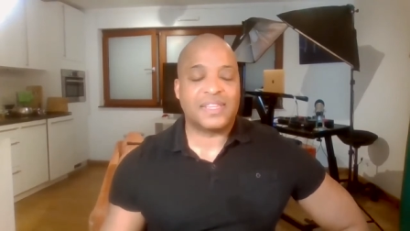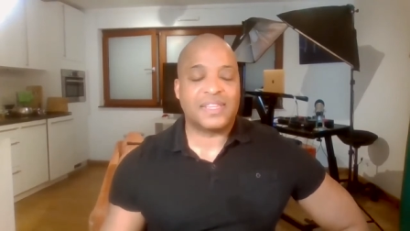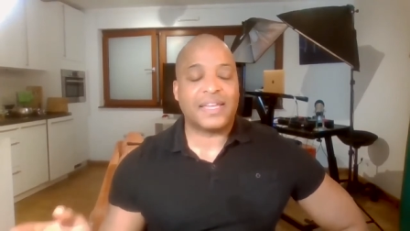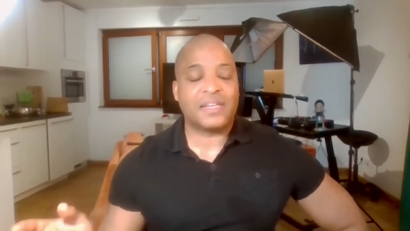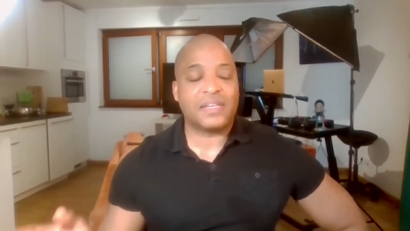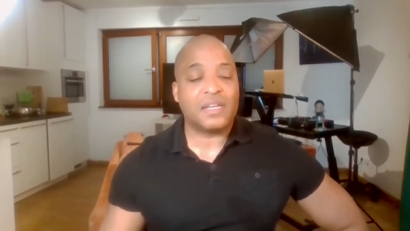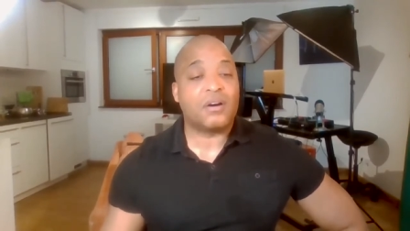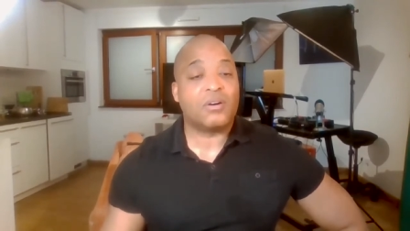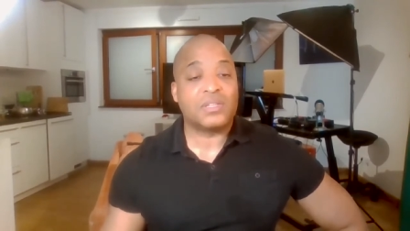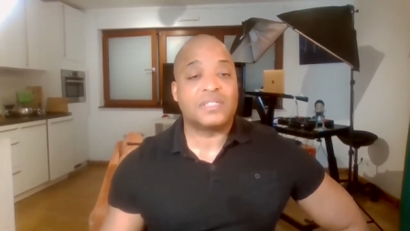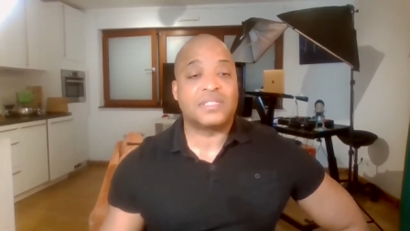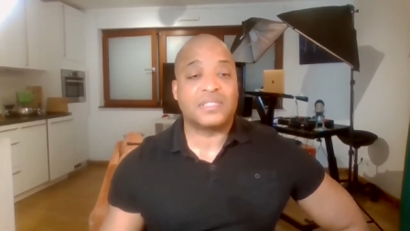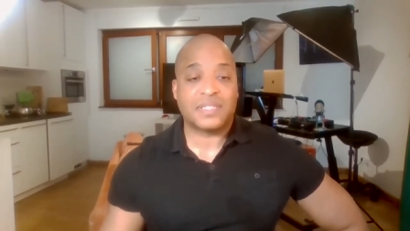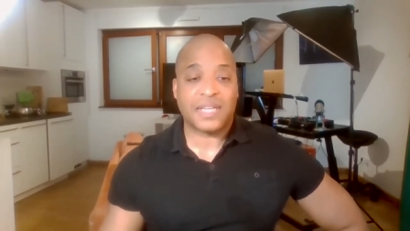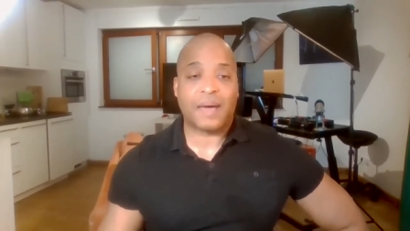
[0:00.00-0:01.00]
They know
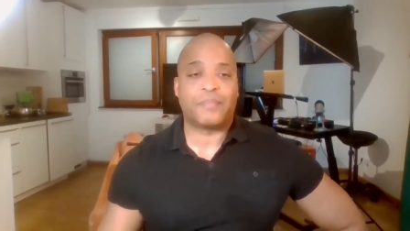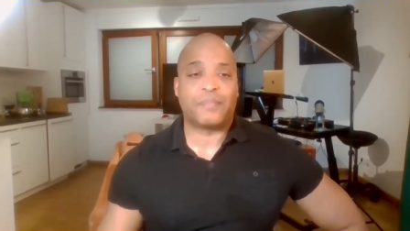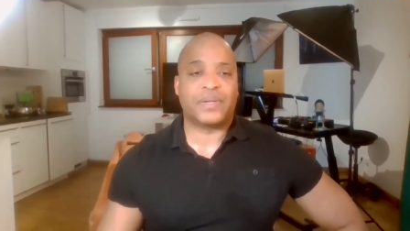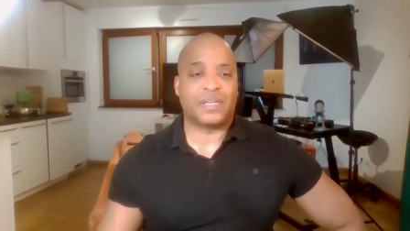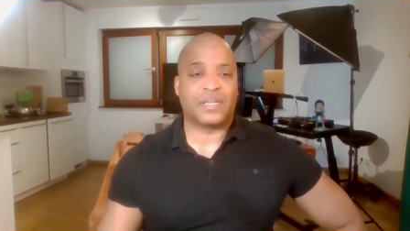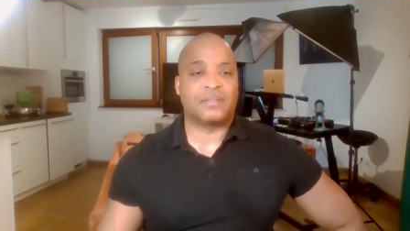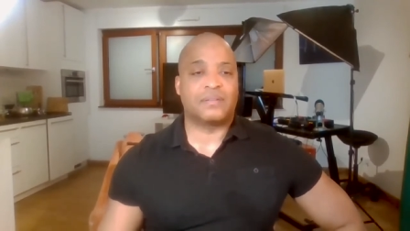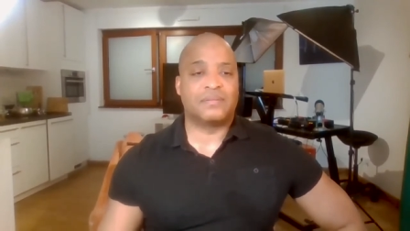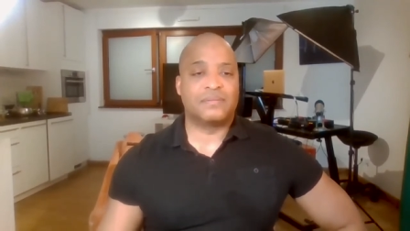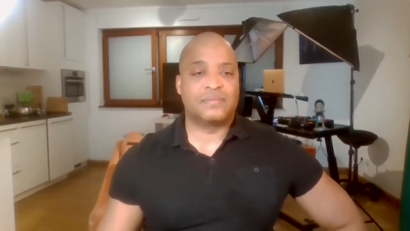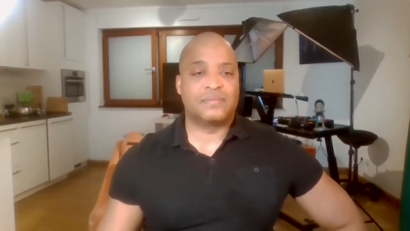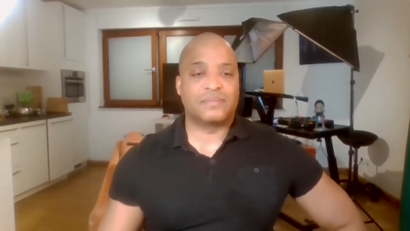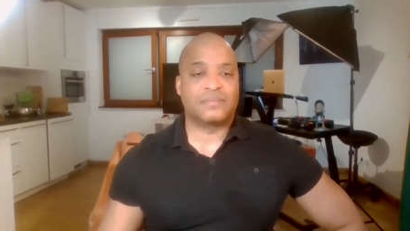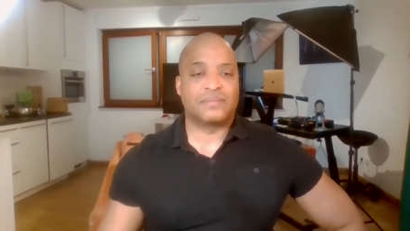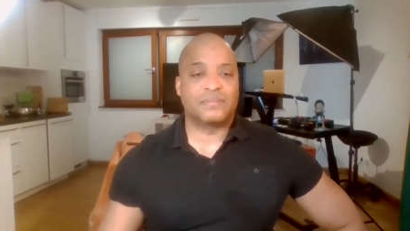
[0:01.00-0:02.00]
this is happening.
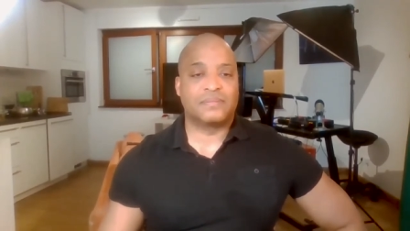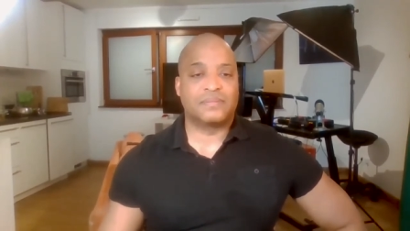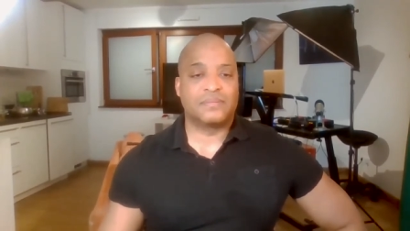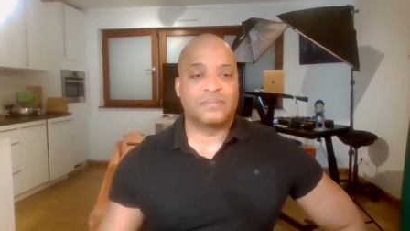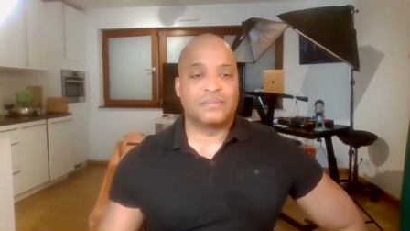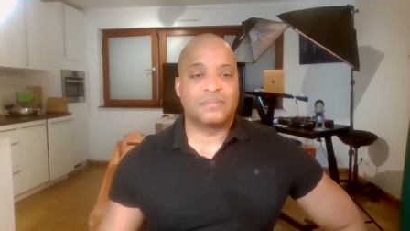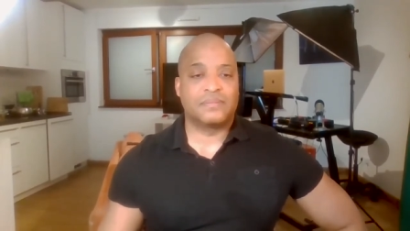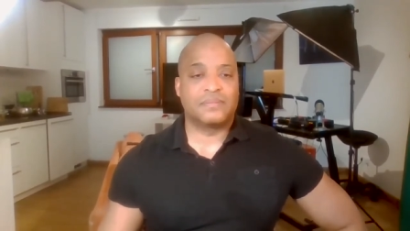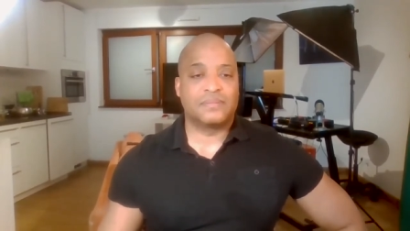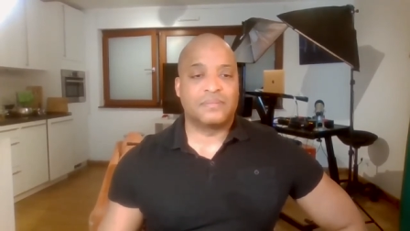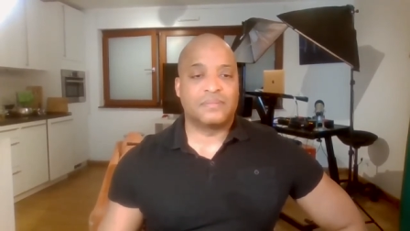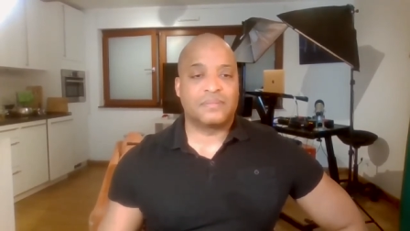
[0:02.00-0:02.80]
Mm-hmm.